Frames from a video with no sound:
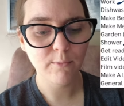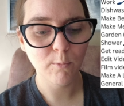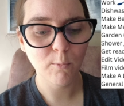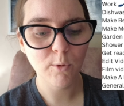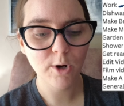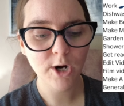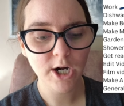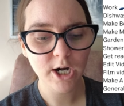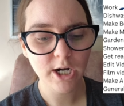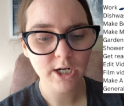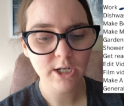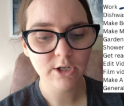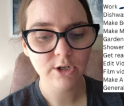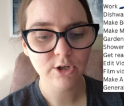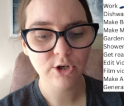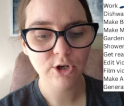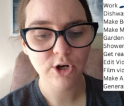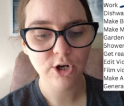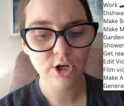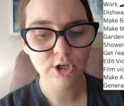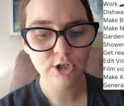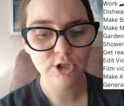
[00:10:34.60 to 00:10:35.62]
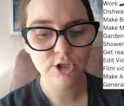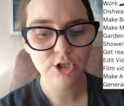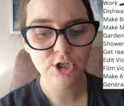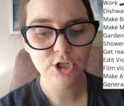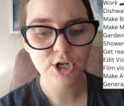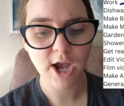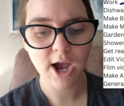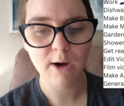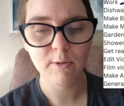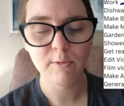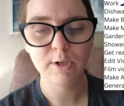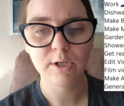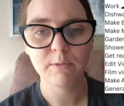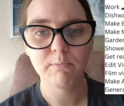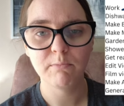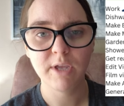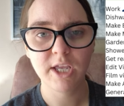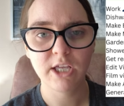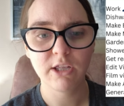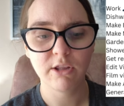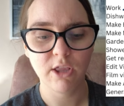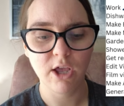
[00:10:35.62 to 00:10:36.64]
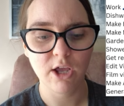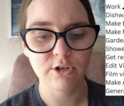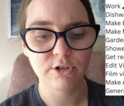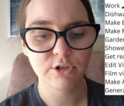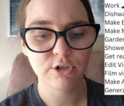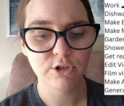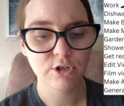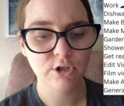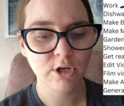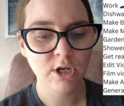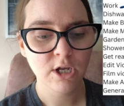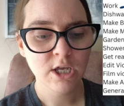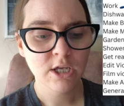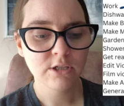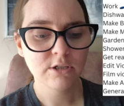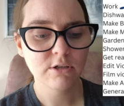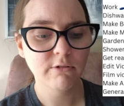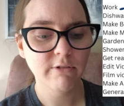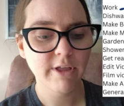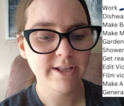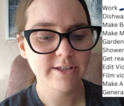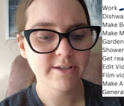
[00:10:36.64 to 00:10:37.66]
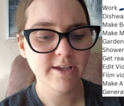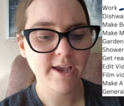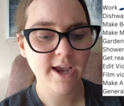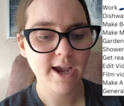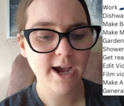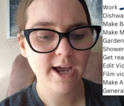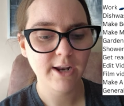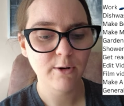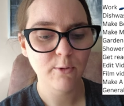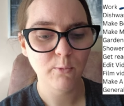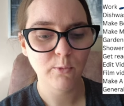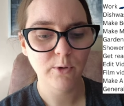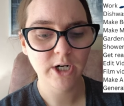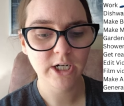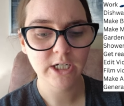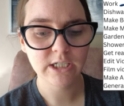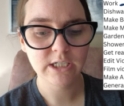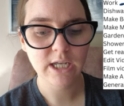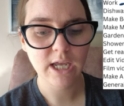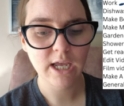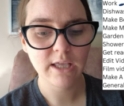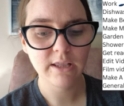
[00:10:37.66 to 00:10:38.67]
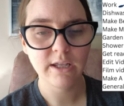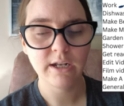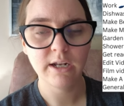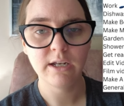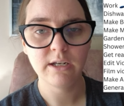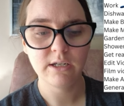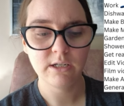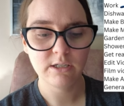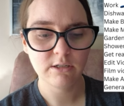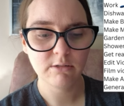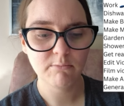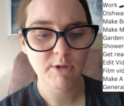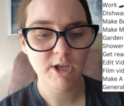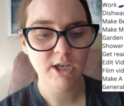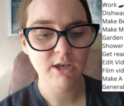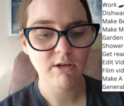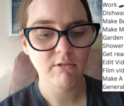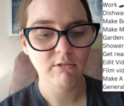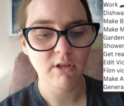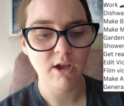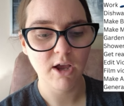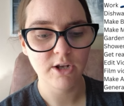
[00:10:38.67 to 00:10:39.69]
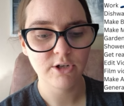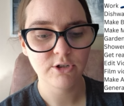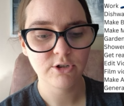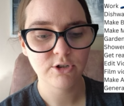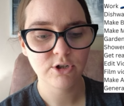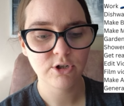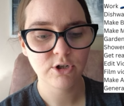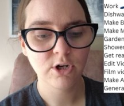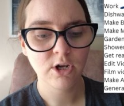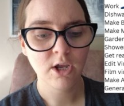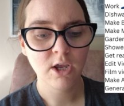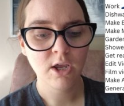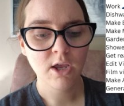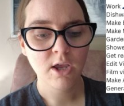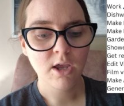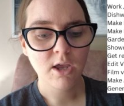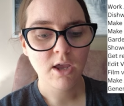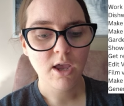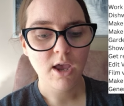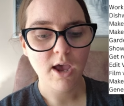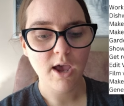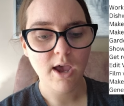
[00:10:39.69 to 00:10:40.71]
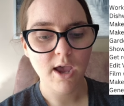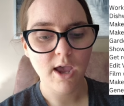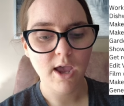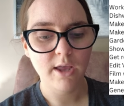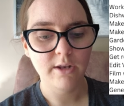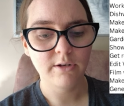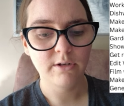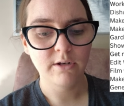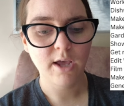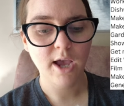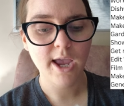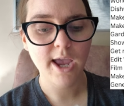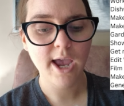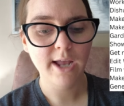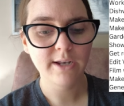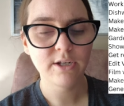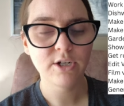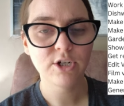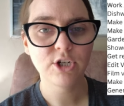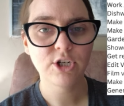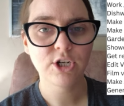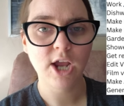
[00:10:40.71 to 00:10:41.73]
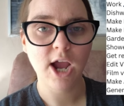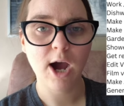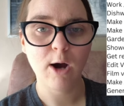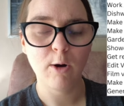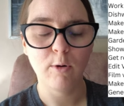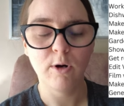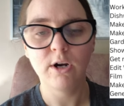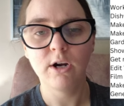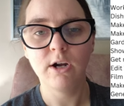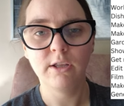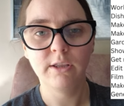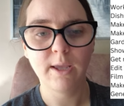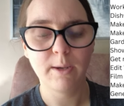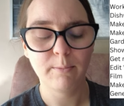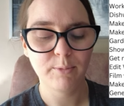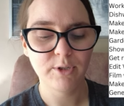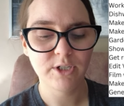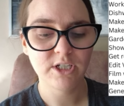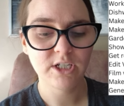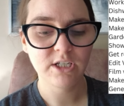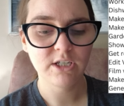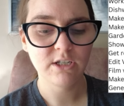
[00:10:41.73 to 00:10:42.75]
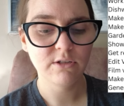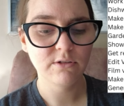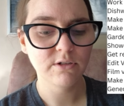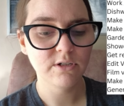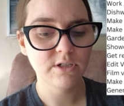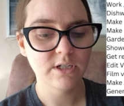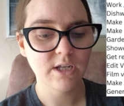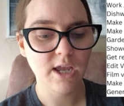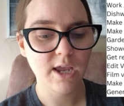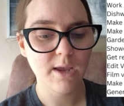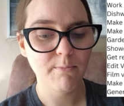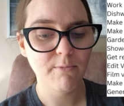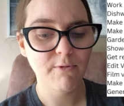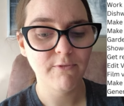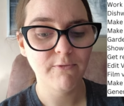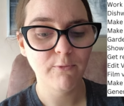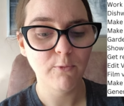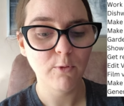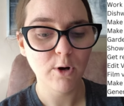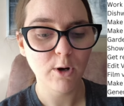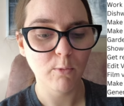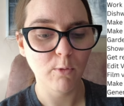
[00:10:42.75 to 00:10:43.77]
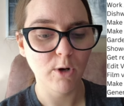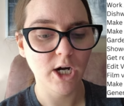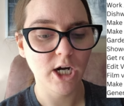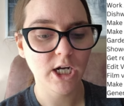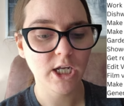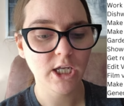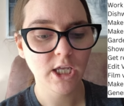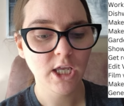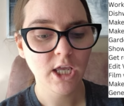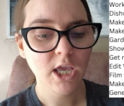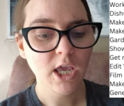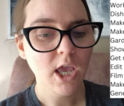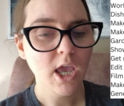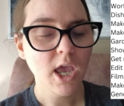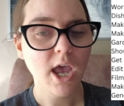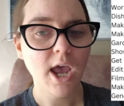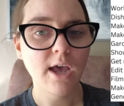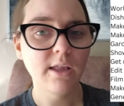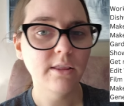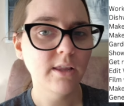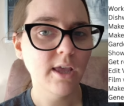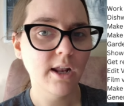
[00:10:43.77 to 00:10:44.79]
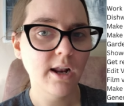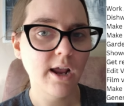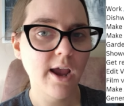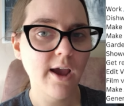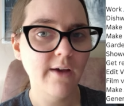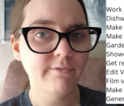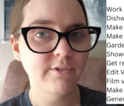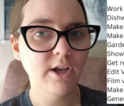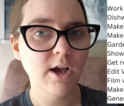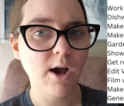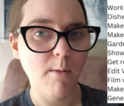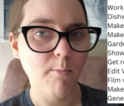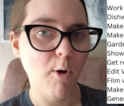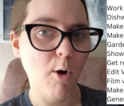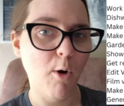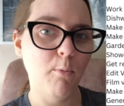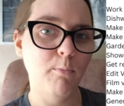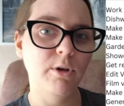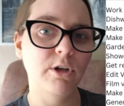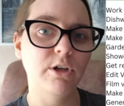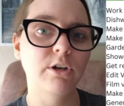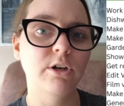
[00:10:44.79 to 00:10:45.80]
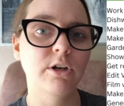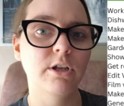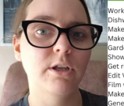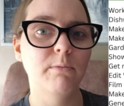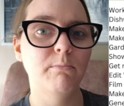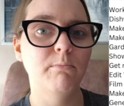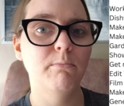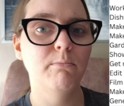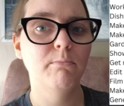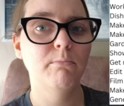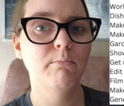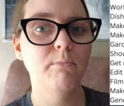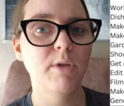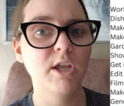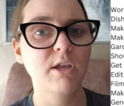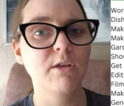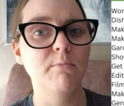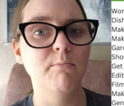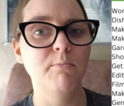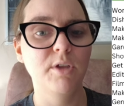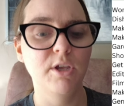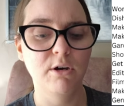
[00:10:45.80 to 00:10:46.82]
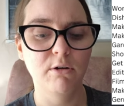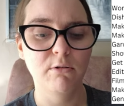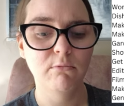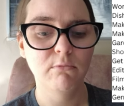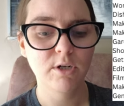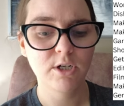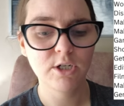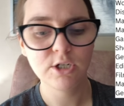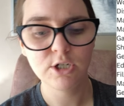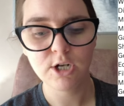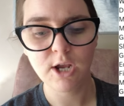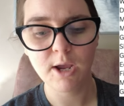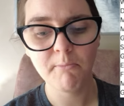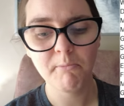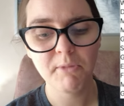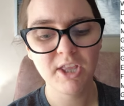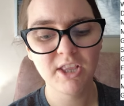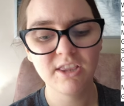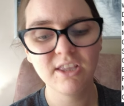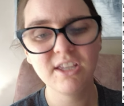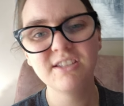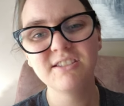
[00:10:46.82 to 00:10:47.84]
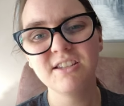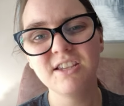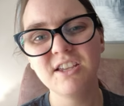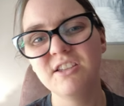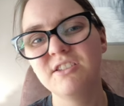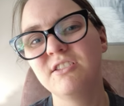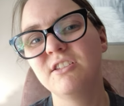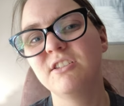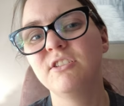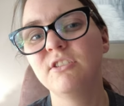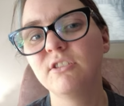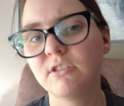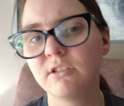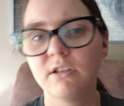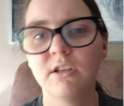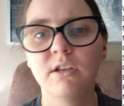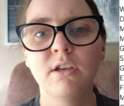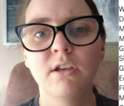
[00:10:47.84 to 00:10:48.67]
work, cook, shower, make lunch. So let's say I had a work day that I needed to make a lunch, and I had to shower on that particular day before work, and then I have to come home and cook and make a meal, which, I mean, this isn't